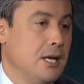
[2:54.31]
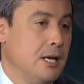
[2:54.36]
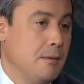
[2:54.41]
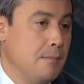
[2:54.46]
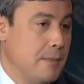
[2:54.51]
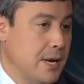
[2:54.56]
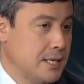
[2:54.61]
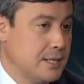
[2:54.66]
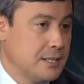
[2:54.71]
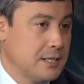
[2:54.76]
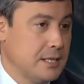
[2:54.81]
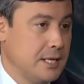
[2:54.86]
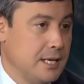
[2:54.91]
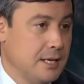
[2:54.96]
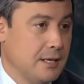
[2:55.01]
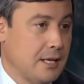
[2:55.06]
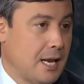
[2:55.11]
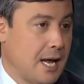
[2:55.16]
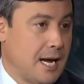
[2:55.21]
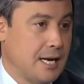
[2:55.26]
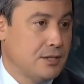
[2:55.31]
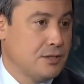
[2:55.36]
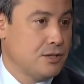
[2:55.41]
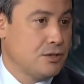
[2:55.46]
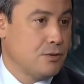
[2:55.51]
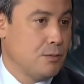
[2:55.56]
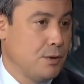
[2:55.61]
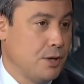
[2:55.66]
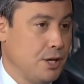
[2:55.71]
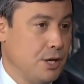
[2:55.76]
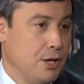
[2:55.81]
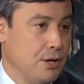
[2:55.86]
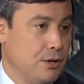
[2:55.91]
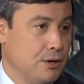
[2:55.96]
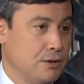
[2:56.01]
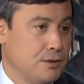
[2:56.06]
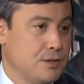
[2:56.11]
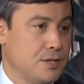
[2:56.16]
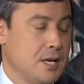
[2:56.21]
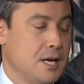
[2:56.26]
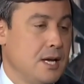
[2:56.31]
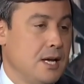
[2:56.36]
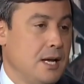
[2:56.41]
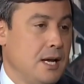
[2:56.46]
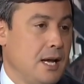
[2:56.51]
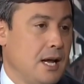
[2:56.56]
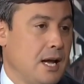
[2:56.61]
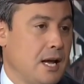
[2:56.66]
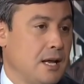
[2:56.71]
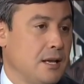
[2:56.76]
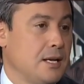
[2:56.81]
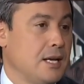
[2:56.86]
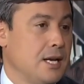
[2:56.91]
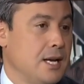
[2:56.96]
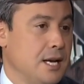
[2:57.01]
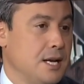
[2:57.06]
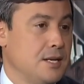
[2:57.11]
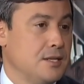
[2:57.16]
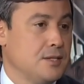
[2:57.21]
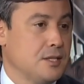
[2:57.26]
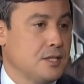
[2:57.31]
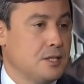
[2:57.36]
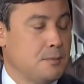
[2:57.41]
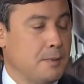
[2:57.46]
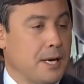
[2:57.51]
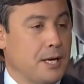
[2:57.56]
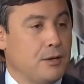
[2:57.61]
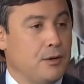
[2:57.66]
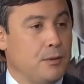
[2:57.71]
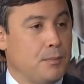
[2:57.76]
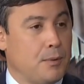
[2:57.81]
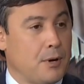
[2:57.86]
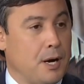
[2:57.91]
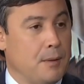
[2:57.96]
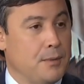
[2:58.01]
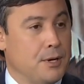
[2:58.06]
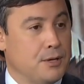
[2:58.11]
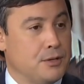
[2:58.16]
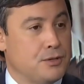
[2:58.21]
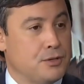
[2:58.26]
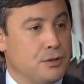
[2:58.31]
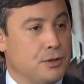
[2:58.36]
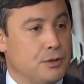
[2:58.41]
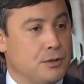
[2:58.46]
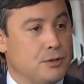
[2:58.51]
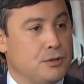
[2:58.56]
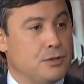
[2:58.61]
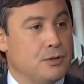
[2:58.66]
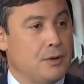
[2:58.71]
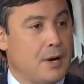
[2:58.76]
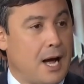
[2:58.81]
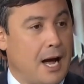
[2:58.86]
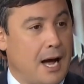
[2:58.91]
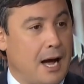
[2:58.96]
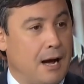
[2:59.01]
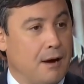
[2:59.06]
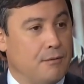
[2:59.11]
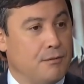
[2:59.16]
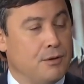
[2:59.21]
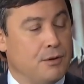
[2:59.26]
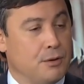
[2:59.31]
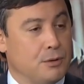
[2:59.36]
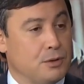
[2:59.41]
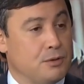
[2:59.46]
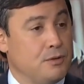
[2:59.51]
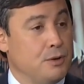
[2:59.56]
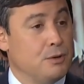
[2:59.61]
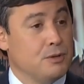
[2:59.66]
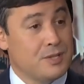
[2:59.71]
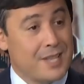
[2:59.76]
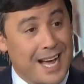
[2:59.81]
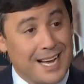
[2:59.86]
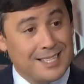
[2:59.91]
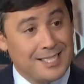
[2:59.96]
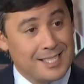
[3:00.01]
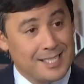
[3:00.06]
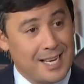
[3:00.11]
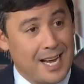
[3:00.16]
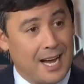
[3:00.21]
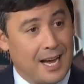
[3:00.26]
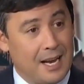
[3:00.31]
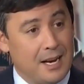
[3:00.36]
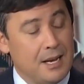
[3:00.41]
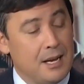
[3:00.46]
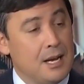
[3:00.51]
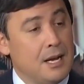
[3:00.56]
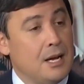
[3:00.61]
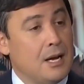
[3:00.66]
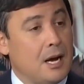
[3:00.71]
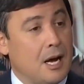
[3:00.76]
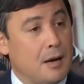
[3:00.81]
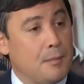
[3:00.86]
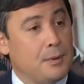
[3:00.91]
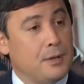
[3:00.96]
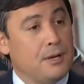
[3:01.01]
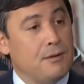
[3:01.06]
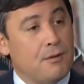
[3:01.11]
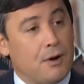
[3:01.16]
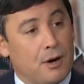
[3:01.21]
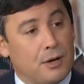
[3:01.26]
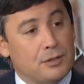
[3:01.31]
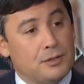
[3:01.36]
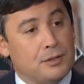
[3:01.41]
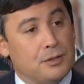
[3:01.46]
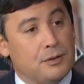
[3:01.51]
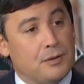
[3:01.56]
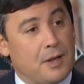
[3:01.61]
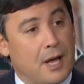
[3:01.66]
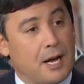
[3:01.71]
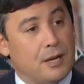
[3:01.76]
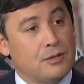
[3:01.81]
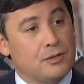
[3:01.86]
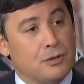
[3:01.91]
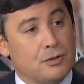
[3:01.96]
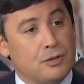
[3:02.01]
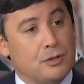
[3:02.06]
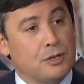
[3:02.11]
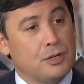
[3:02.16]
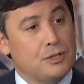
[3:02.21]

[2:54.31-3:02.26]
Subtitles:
immensely in the last 20 years, and Canadians expect their prime minister to have those views. That said, I believe also that social